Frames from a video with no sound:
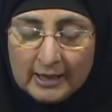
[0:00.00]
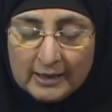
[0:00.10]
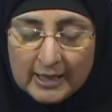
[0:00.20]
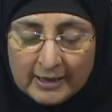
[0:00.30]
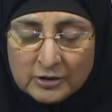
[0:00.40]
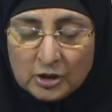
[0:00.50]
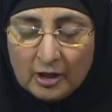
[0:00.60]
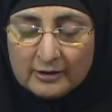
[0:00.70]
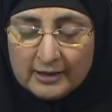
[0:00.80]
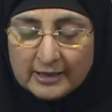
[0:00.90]
let
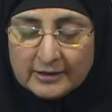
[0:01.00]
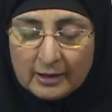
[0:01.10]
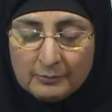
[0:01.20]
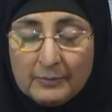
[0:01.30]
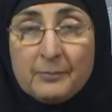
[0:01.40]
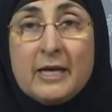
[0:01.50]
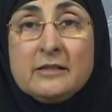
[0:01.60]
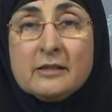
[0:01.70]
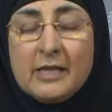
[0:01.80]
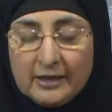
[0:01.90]
your greeting be
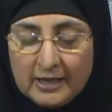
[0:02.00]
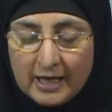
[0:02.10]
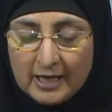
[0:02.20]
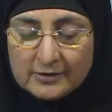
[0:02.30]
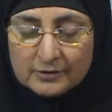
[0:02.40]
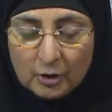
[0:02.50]
better than his,